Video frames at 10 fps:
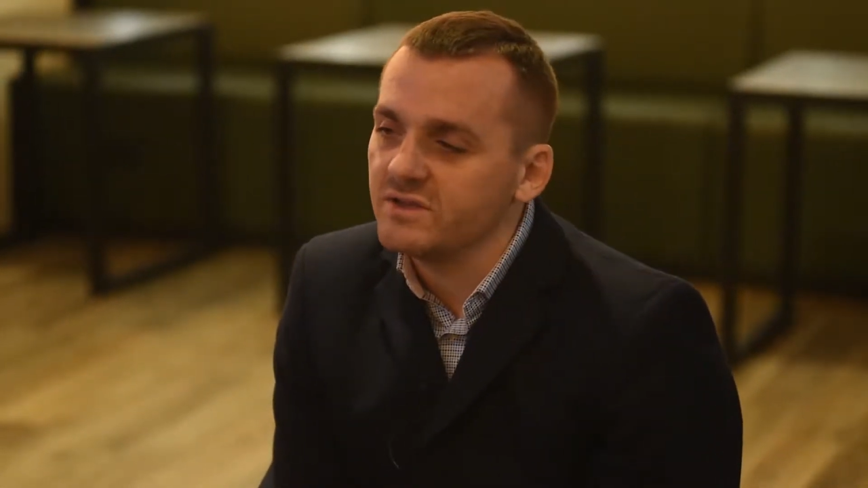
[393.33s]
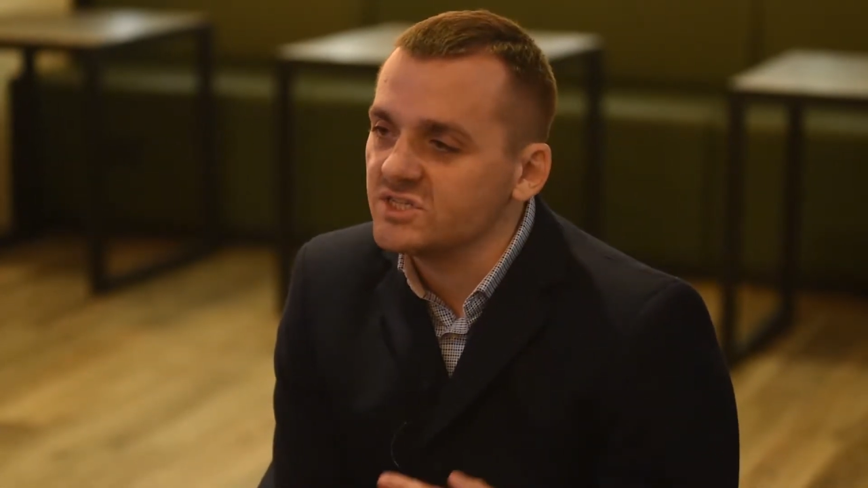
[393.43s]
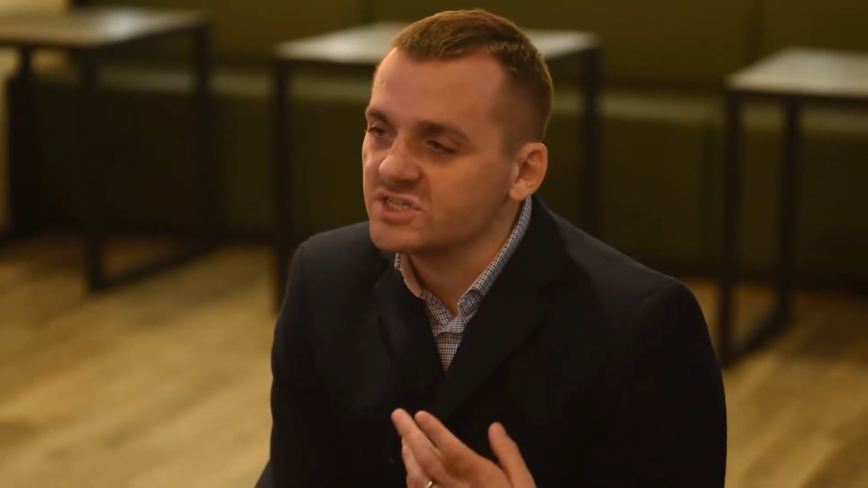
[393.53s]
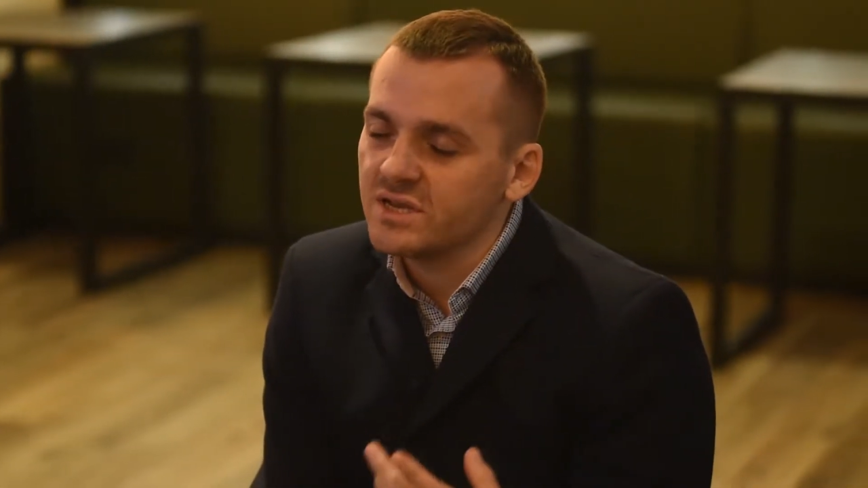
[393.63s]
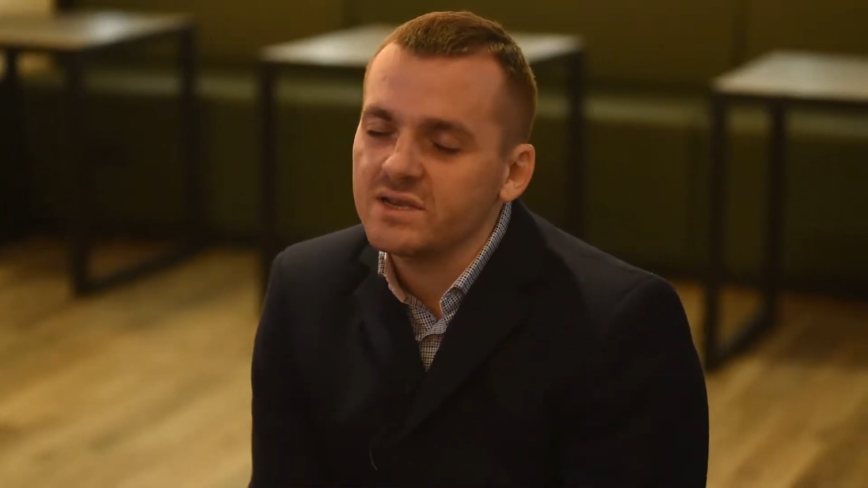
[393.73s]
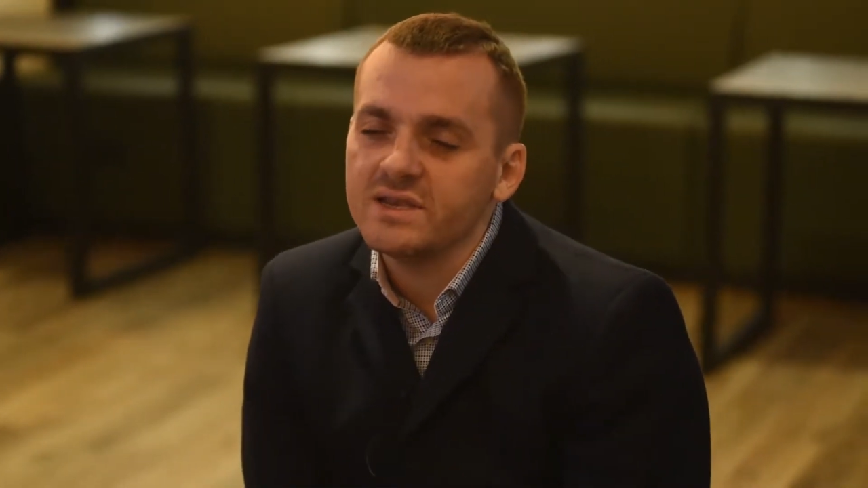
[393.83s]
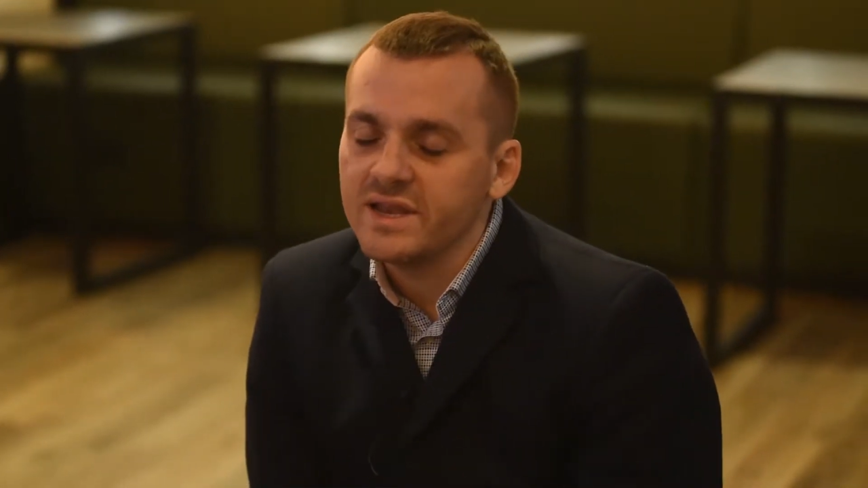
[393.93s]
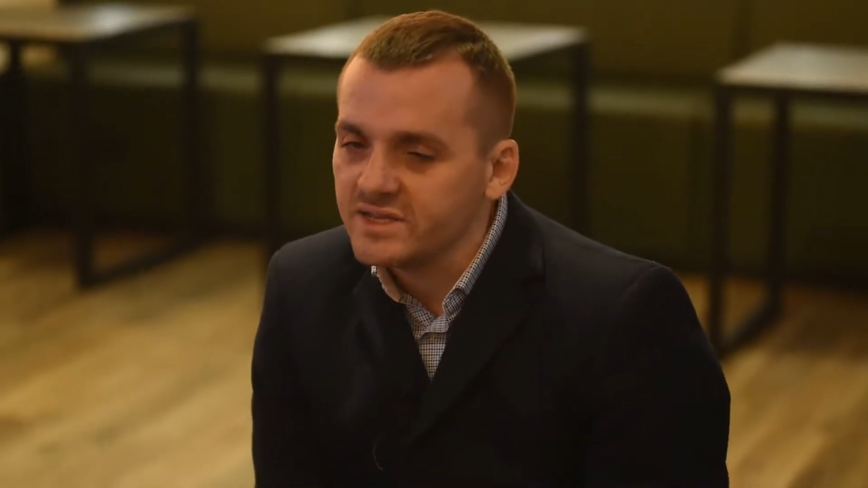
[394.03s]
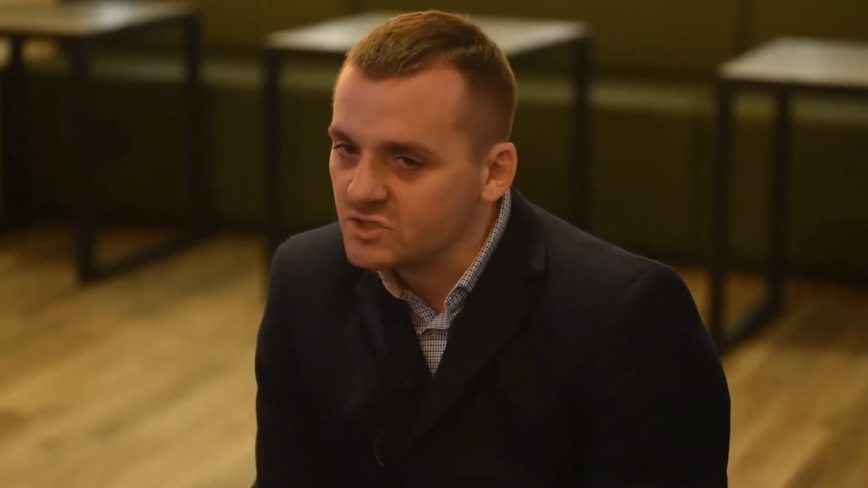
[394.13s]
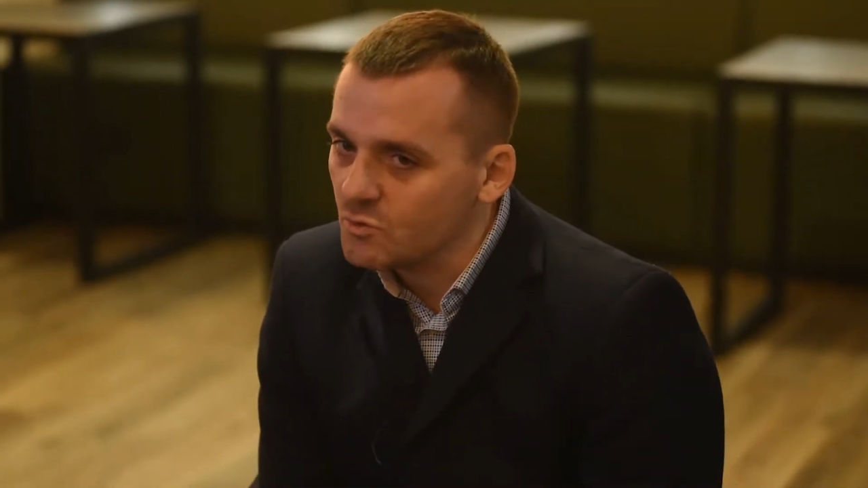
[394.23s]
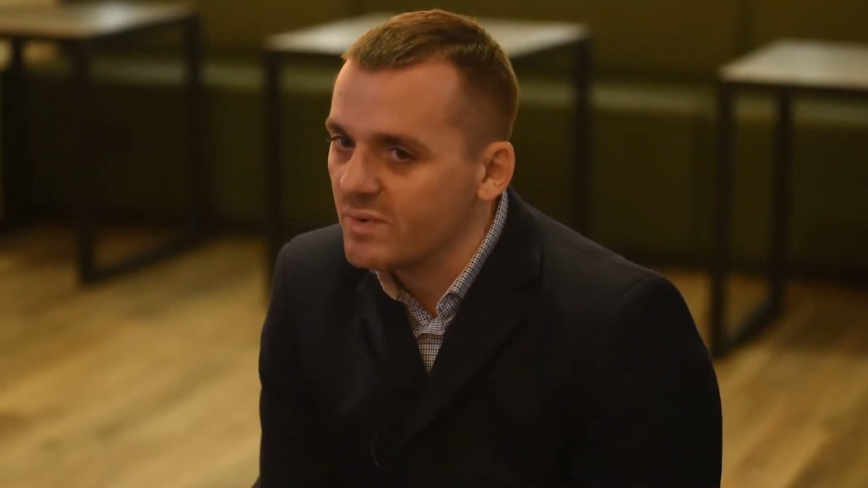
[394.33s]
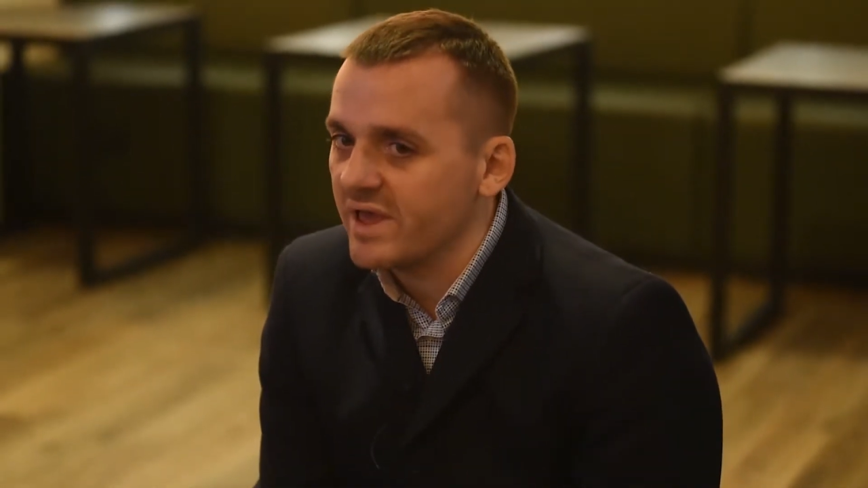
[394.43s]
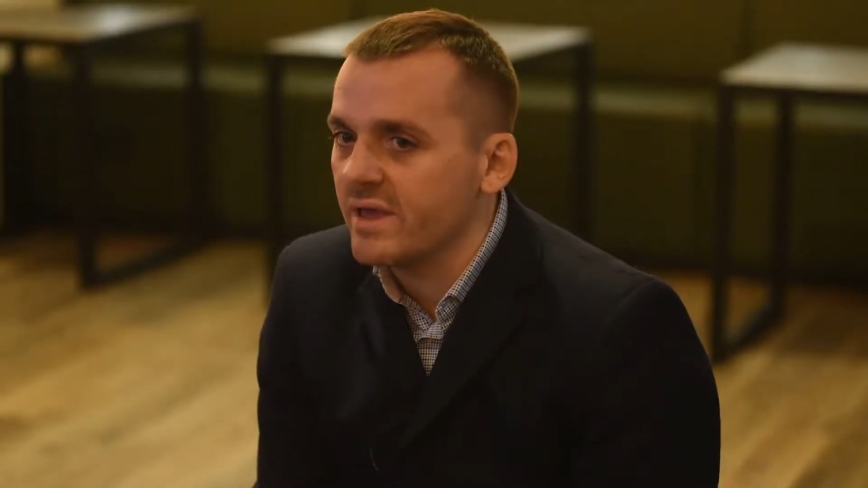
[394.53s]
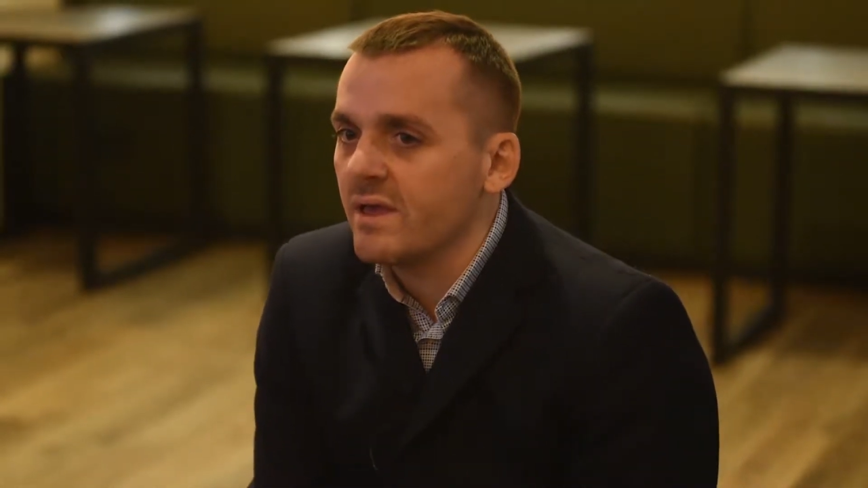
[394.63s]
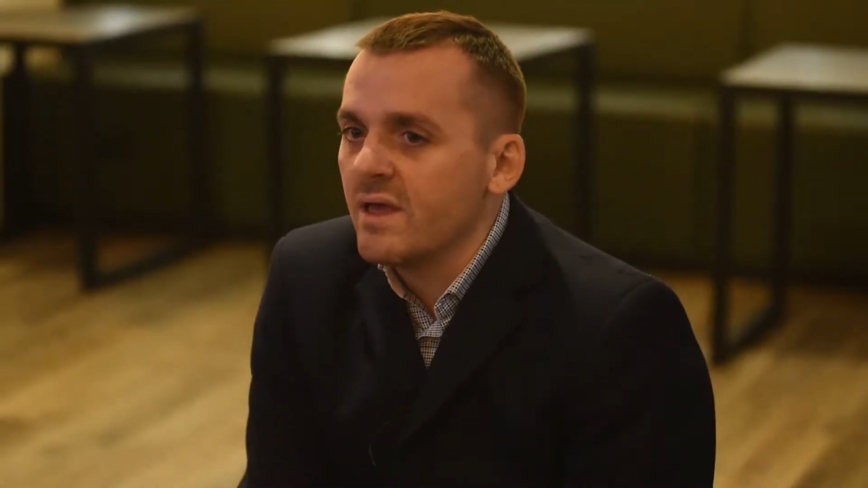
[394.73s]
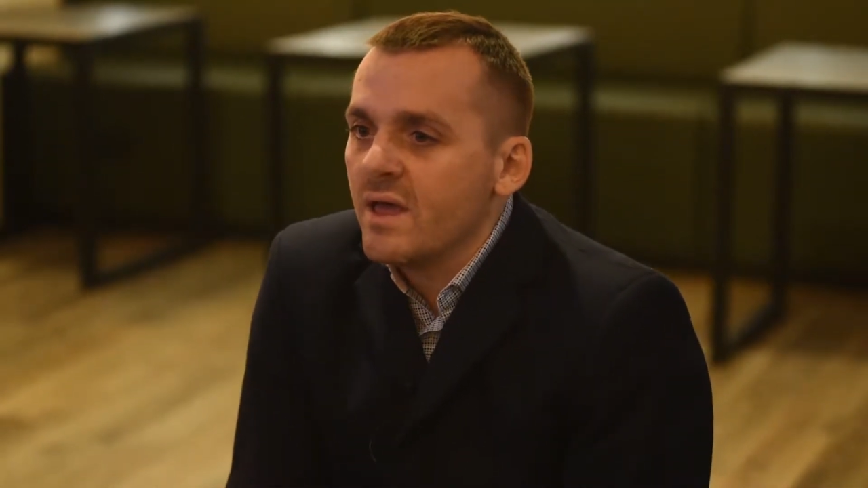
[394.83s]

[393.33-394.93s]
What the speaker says: you just a little bit